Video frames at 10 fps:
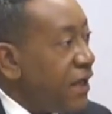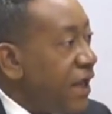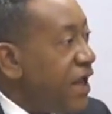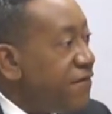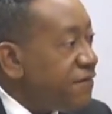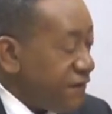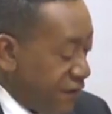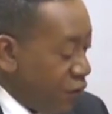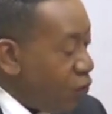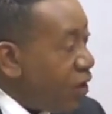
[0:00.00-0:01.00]
if
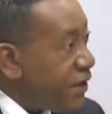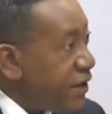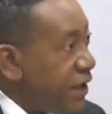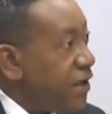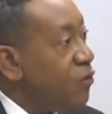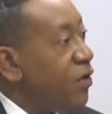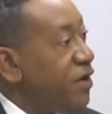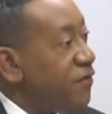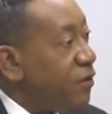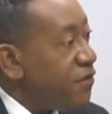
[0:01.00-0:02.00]
one day
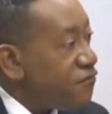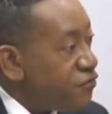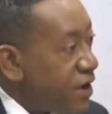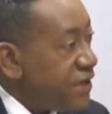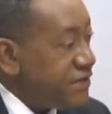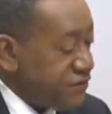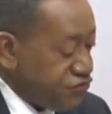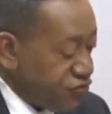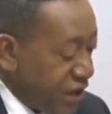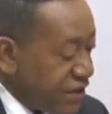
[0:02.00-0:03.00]
one of our friends,
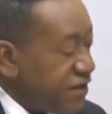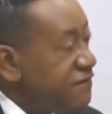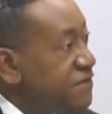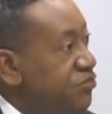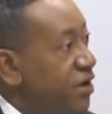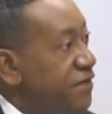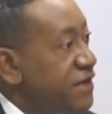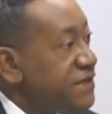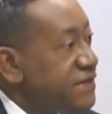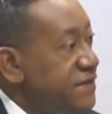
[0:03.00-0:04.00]
relatives,
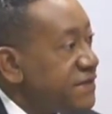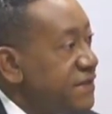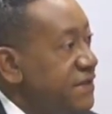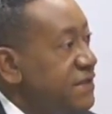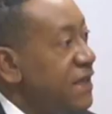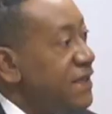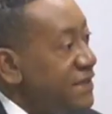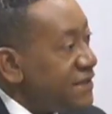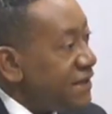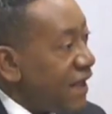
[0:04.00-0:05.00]
brothers, sisters
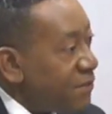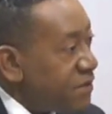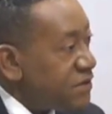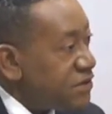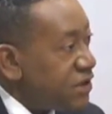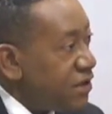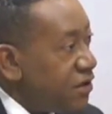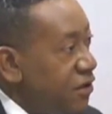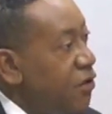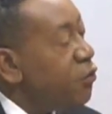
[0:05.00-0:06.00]
is in that
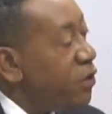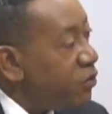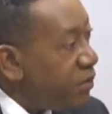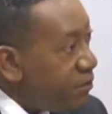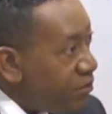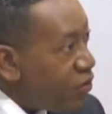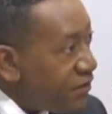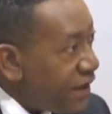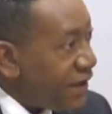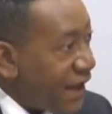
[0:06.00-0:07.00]
position, we would be more
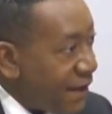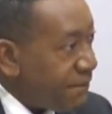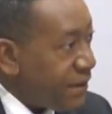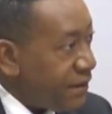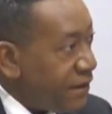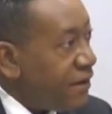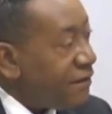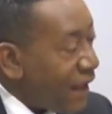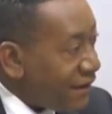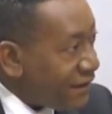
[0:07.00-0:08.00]
than happy
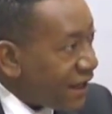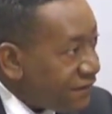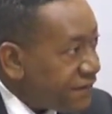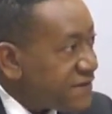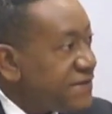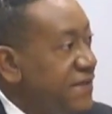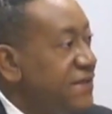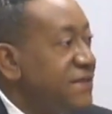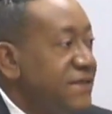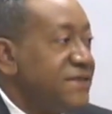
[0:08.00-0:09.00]
that that
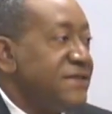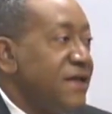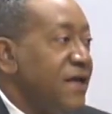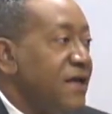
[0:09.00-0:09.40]
facility is there.